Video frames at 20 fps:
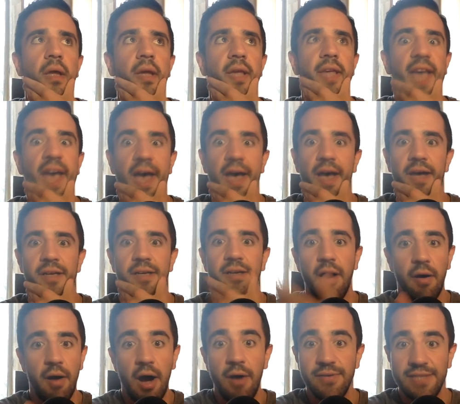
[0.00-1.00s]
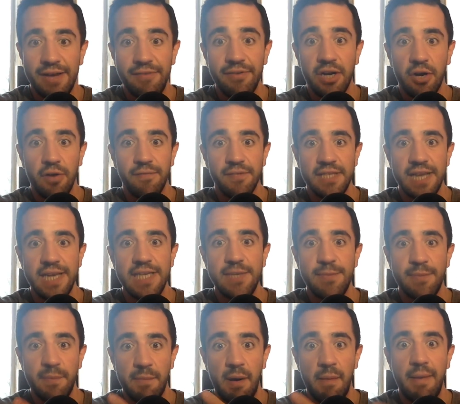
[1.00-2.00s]
yeah, I was having a conversation
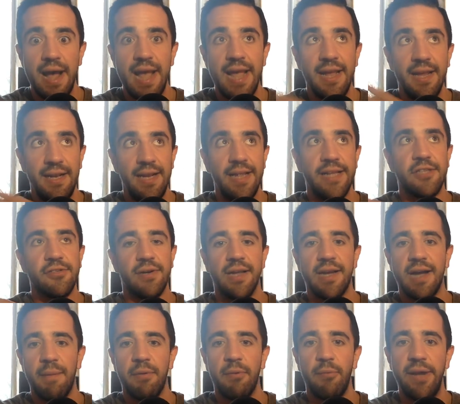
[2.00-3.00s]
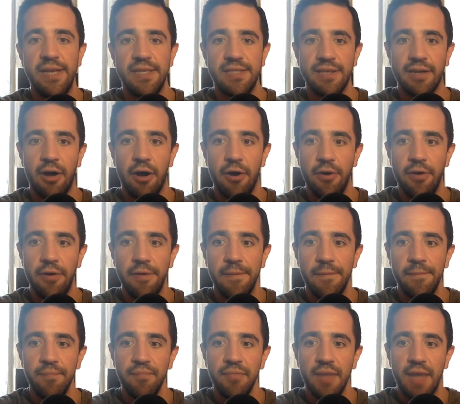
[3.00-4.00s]
with my mate literally a couple of weeks ago
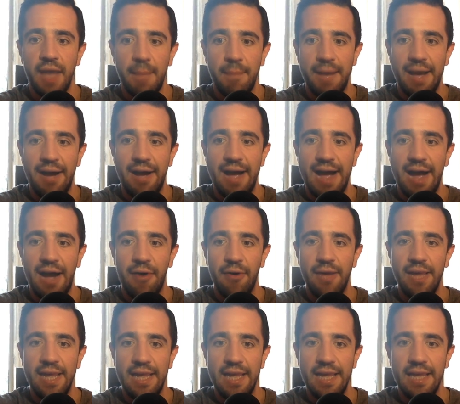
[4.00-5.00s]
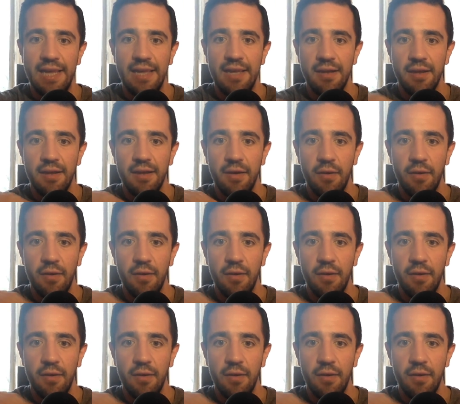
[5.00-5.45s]
about how he,